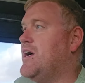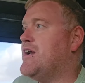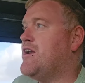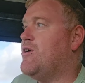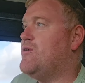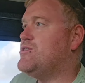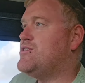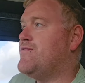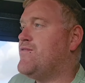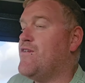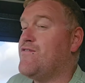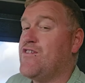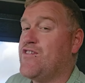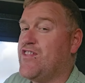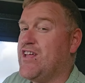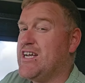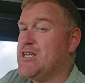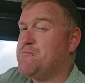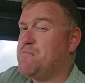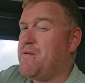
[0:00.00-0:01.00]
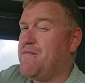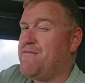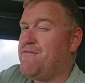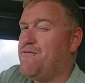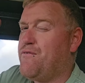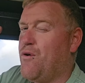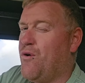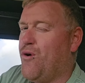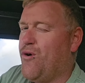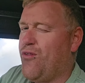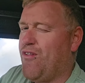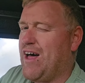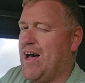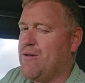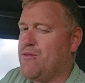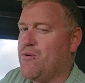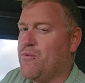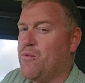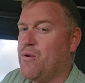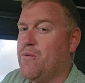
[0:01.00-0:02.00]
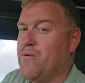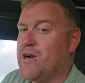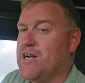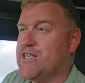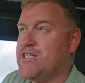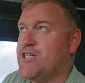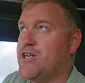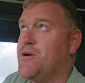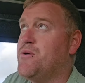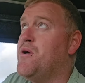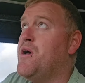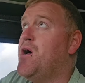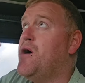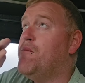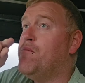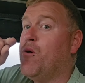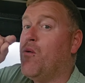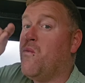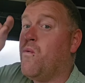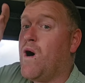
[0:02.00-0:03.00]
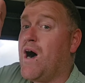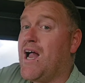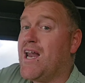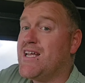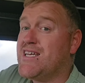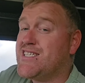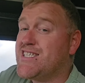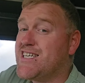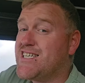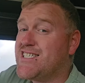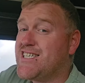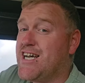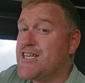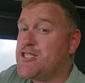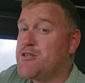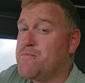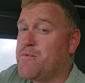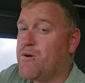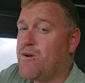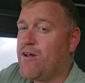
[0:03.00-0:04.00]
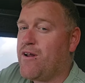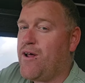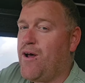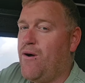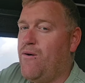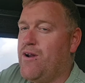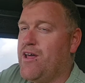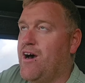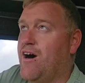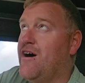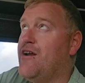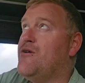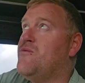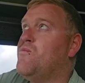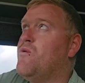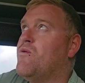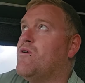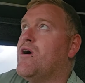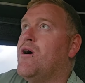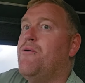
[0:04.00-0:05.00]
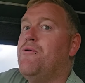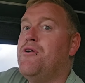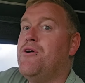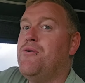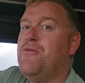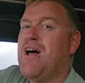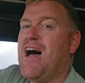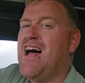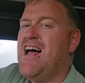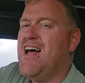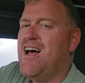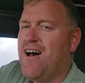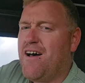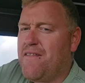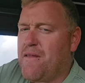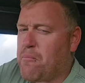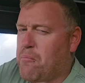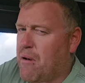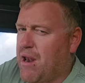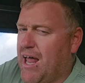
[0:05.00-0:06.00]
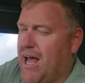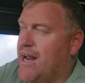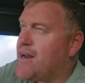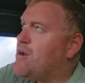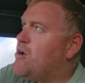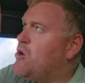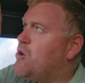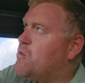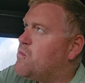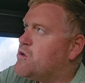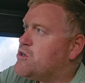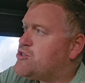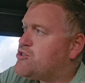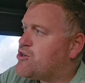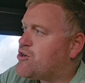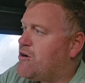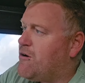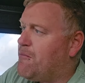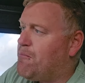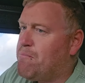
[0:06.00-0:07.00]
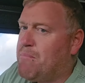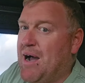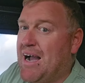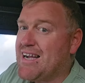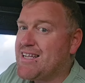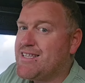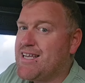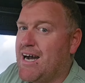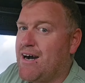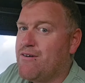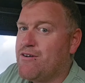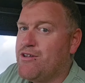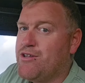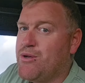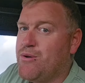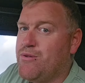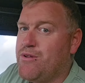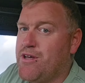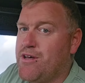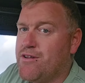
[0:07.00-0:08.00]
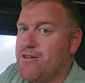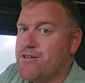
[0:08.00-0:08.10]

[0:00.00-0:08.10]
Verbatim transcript: We had loads of other things before that that we wanted to do, but while it's accessible on Holy Island, we'll go and do that. And the plan was to come back down and do the